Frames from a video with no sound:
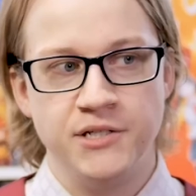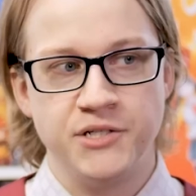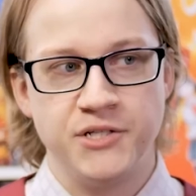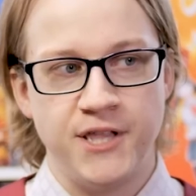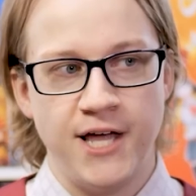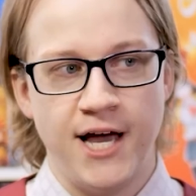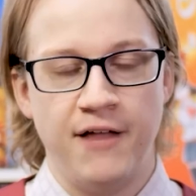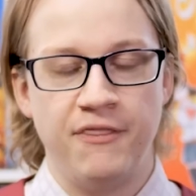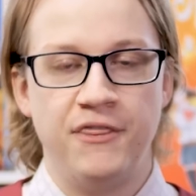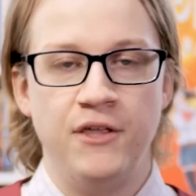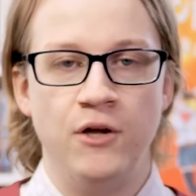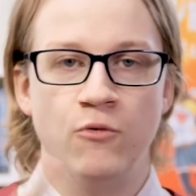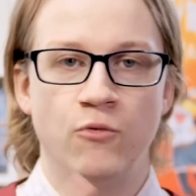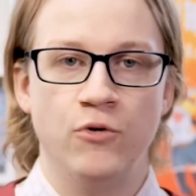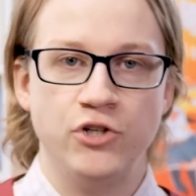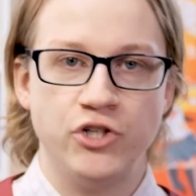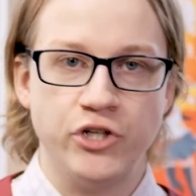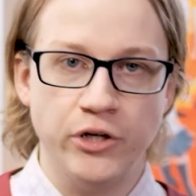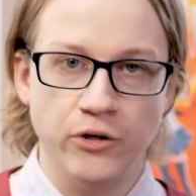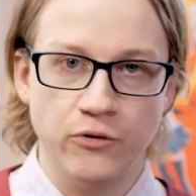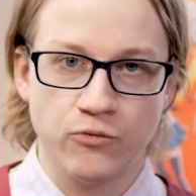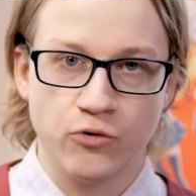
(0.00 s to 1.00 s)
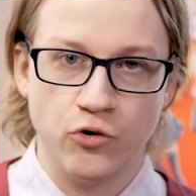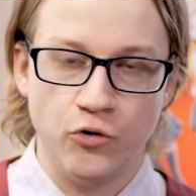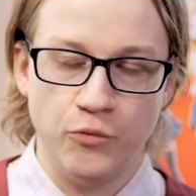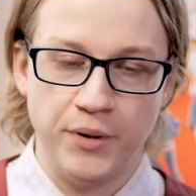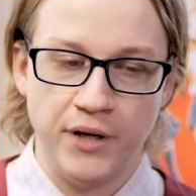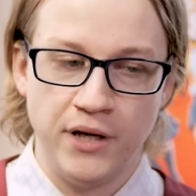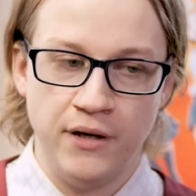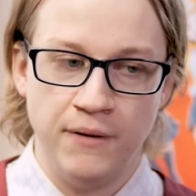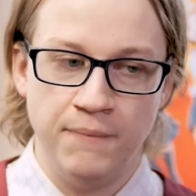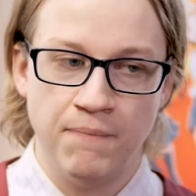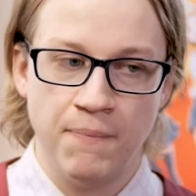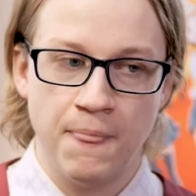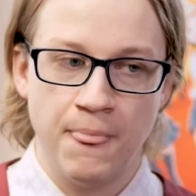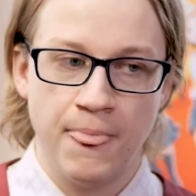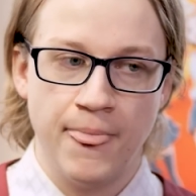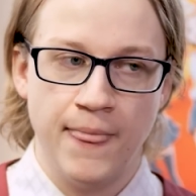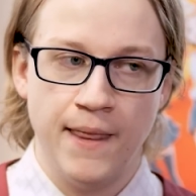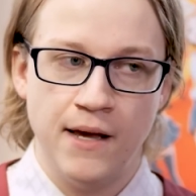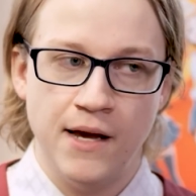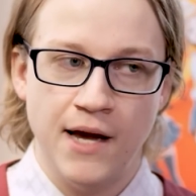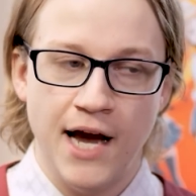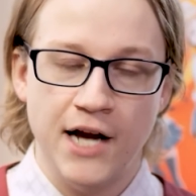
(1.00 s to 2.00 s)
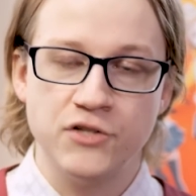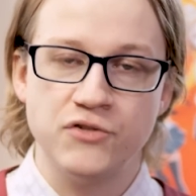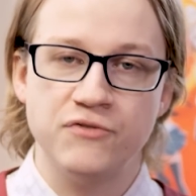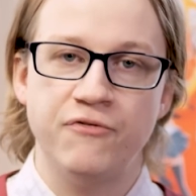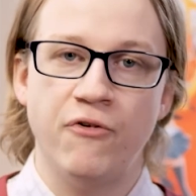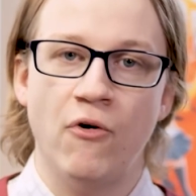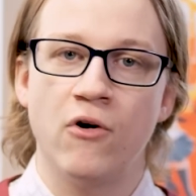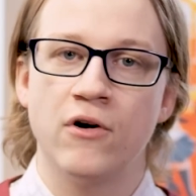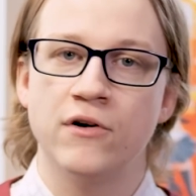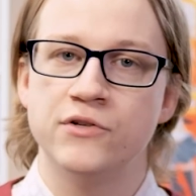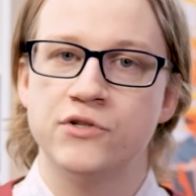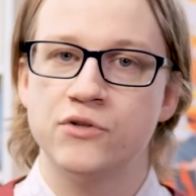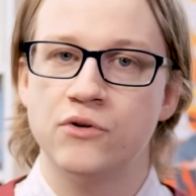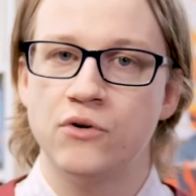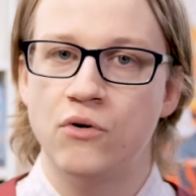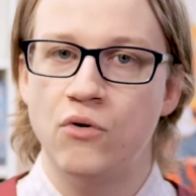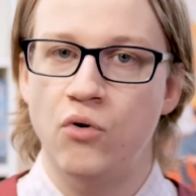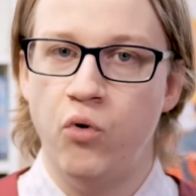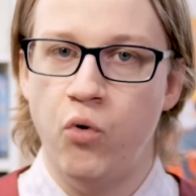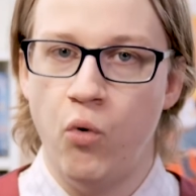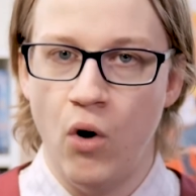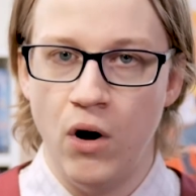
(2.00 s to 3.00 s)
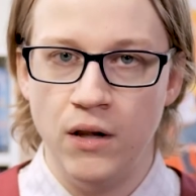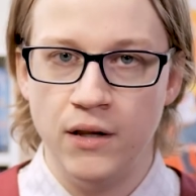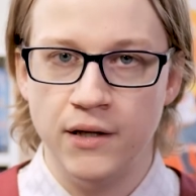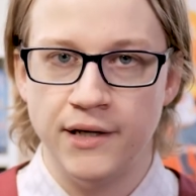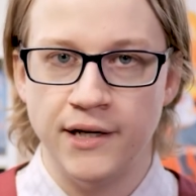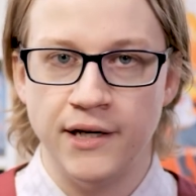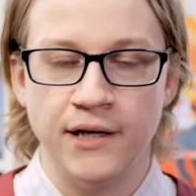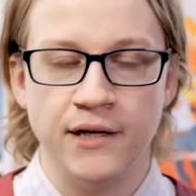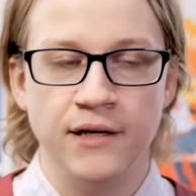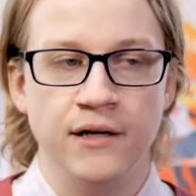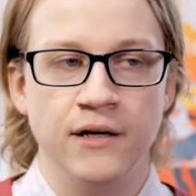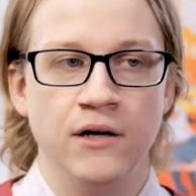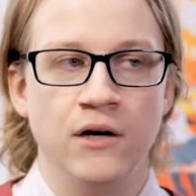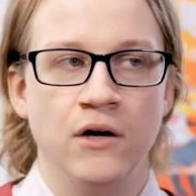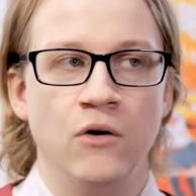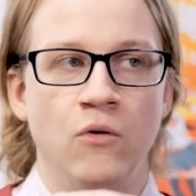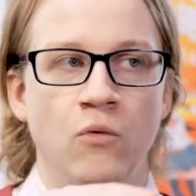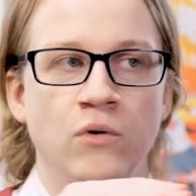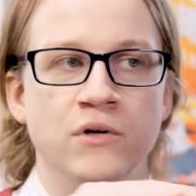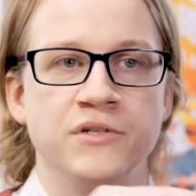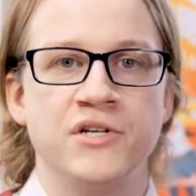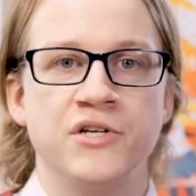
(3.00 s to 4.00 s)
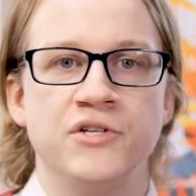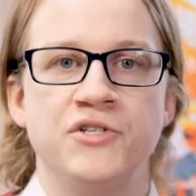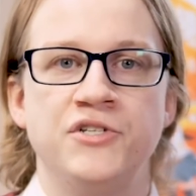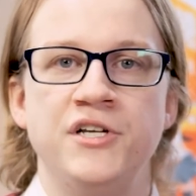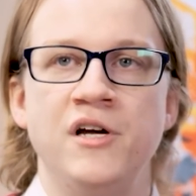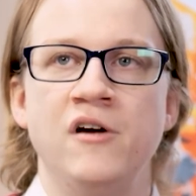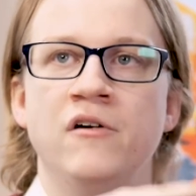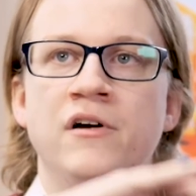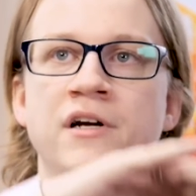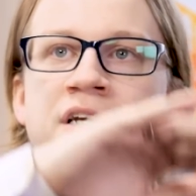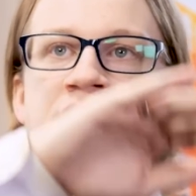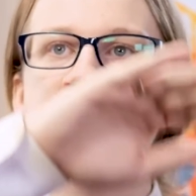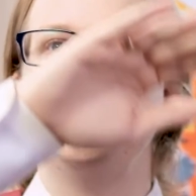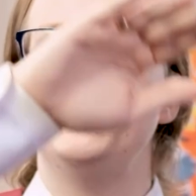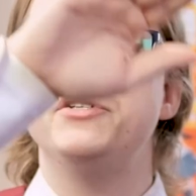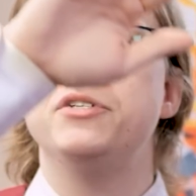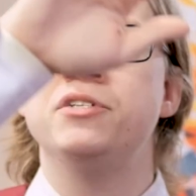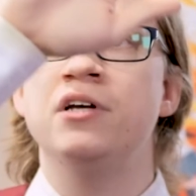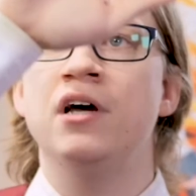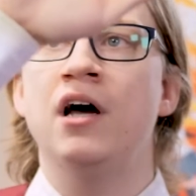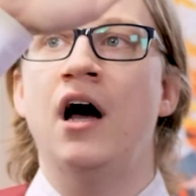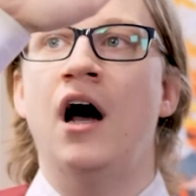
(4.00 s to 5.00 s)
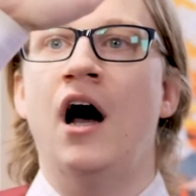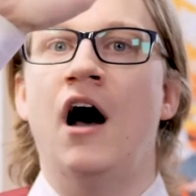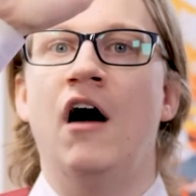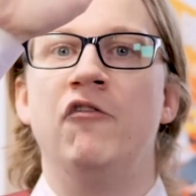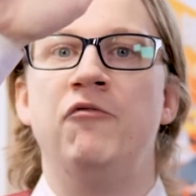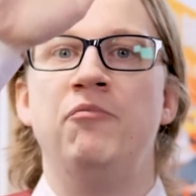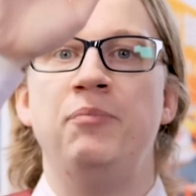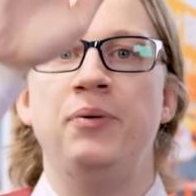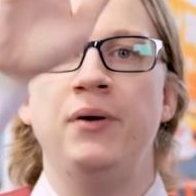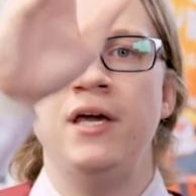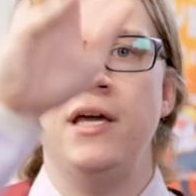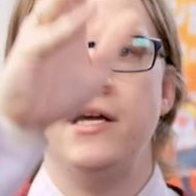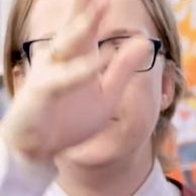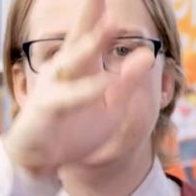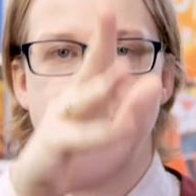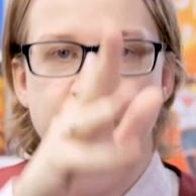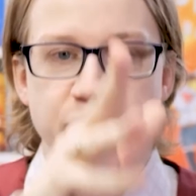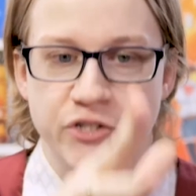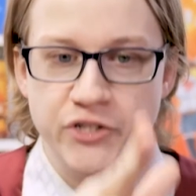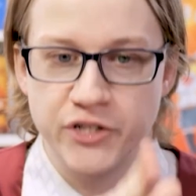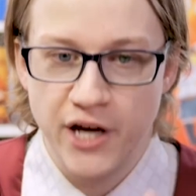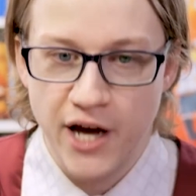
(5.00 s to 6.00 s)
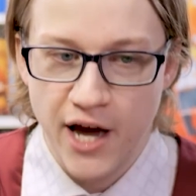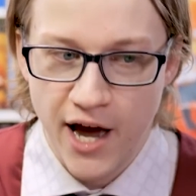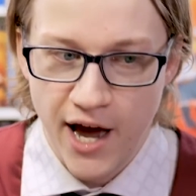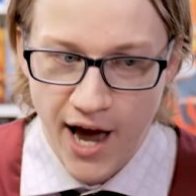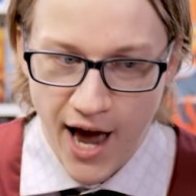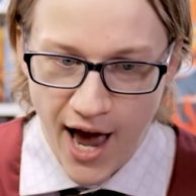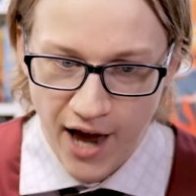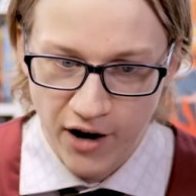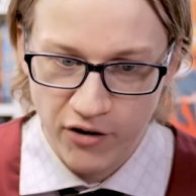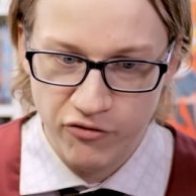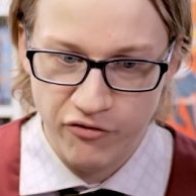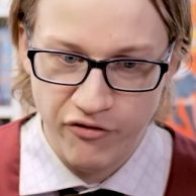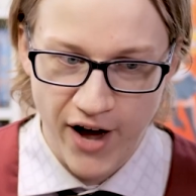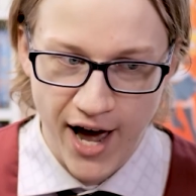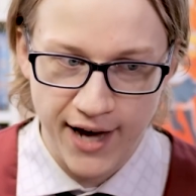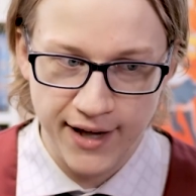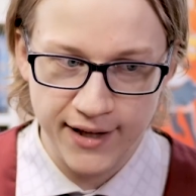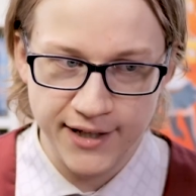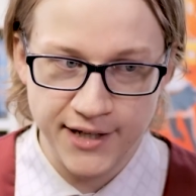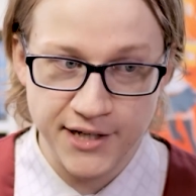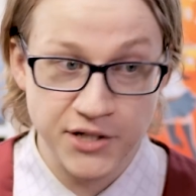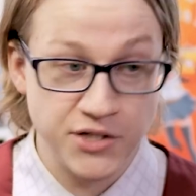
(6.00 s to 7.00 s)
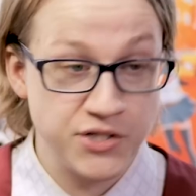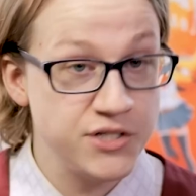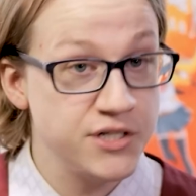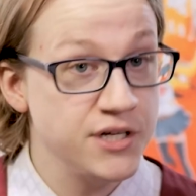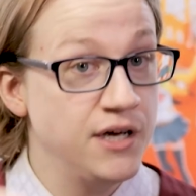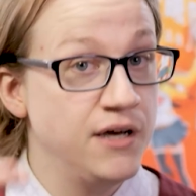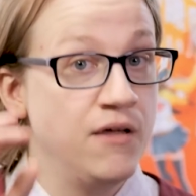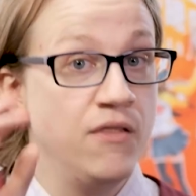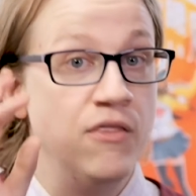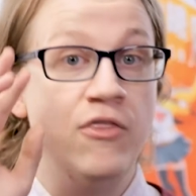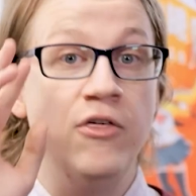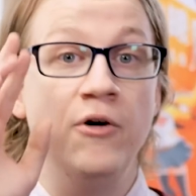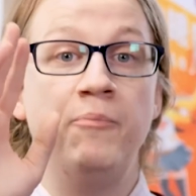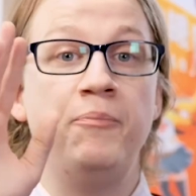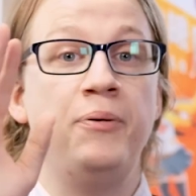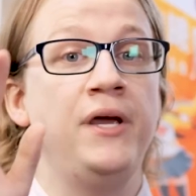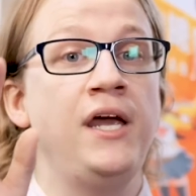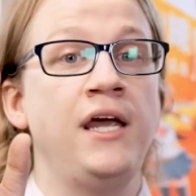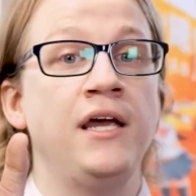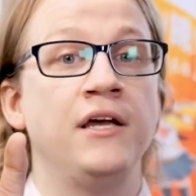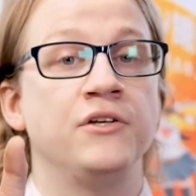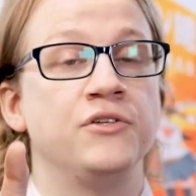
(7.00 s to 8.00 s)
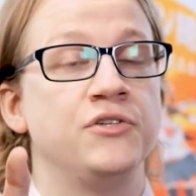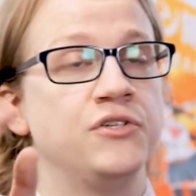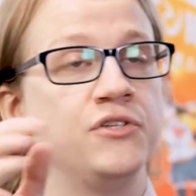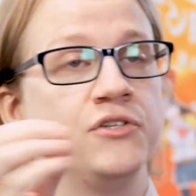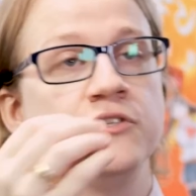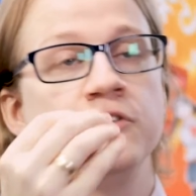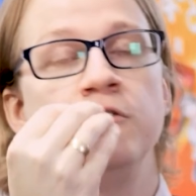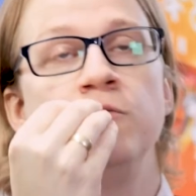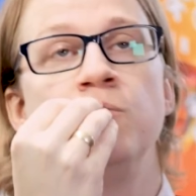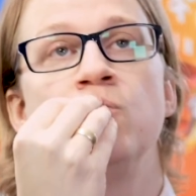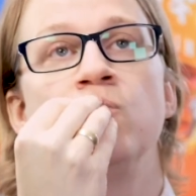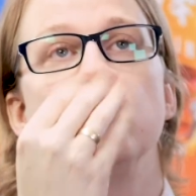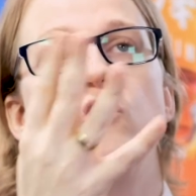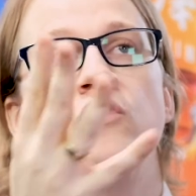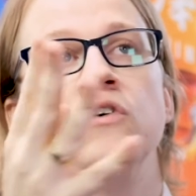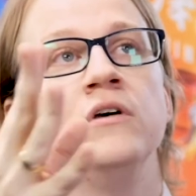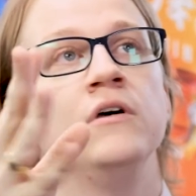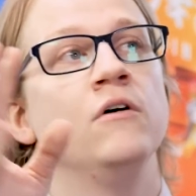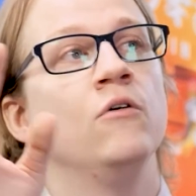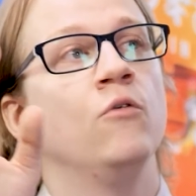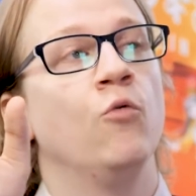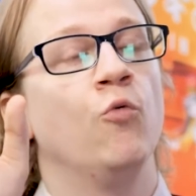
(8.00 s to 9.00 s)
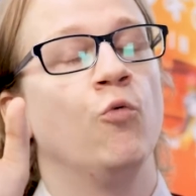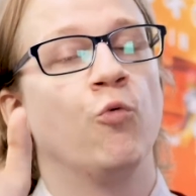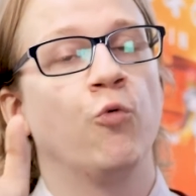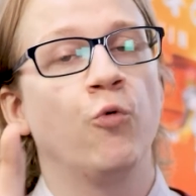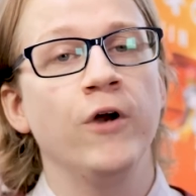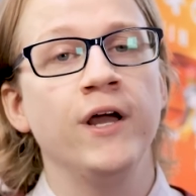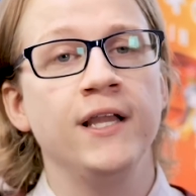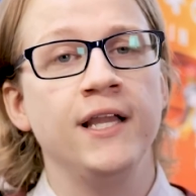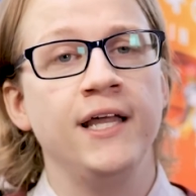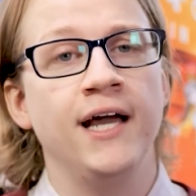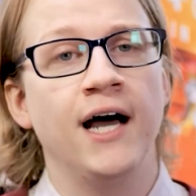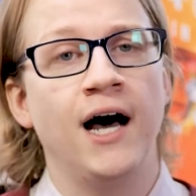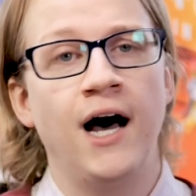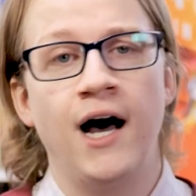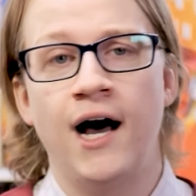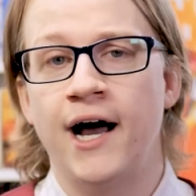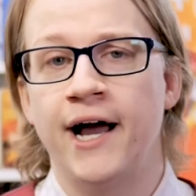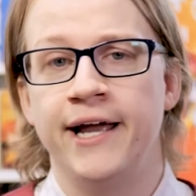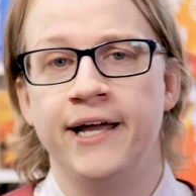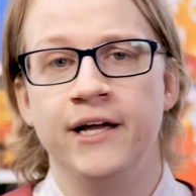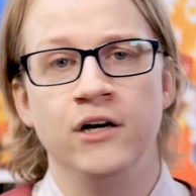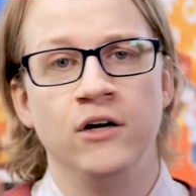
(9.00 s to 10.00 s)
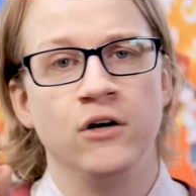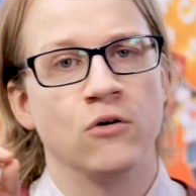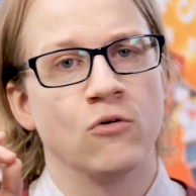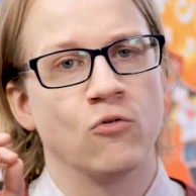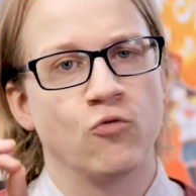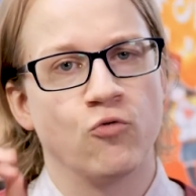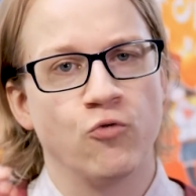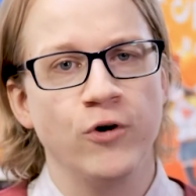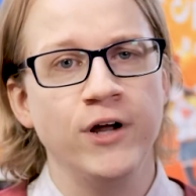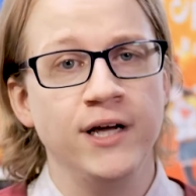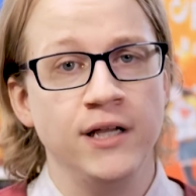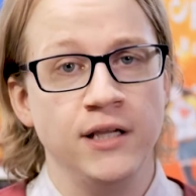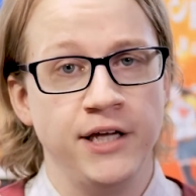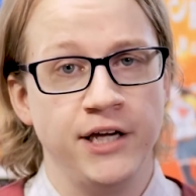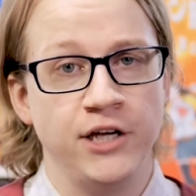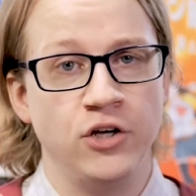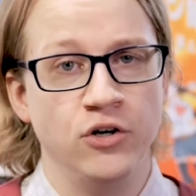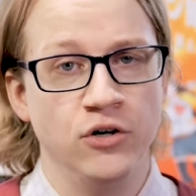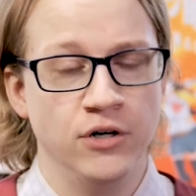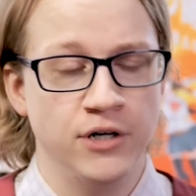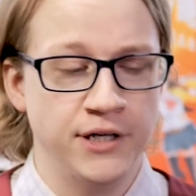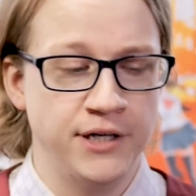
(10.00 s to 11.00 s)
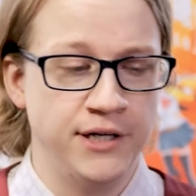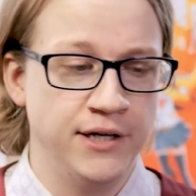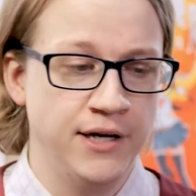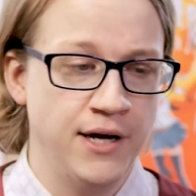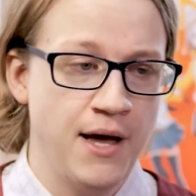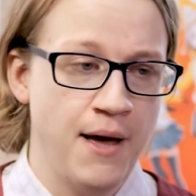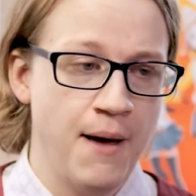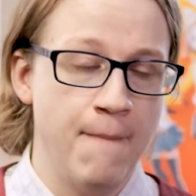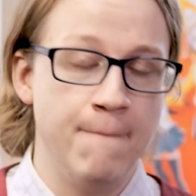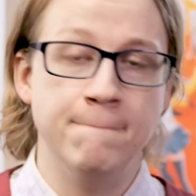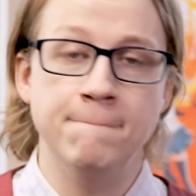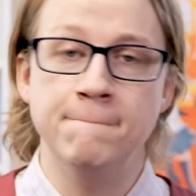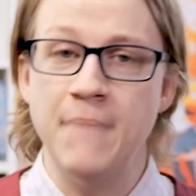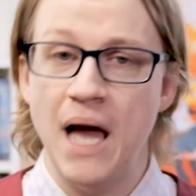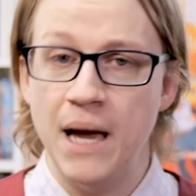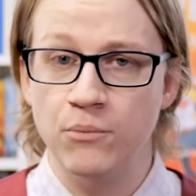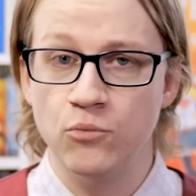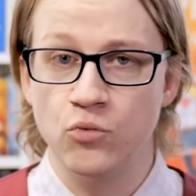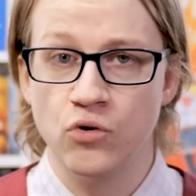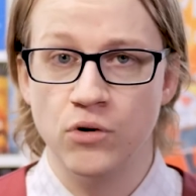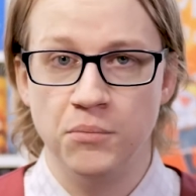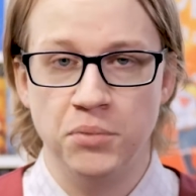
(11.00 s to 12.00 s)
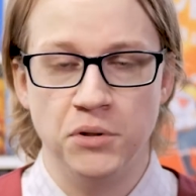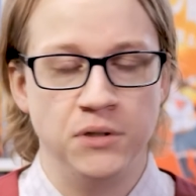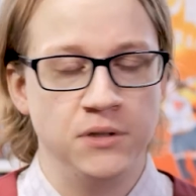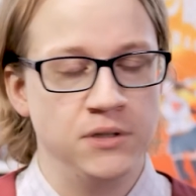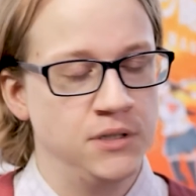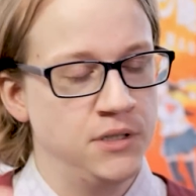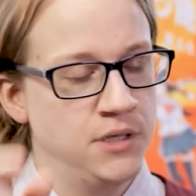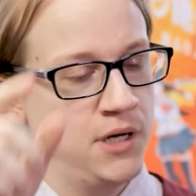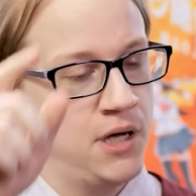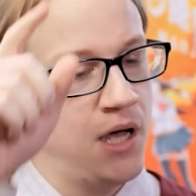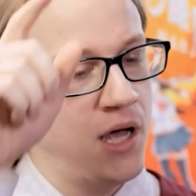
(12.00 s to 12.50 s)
is that the original Ruby, as far as quality, was a series of peaks and valleys. The peaks, really high, really good, memorable.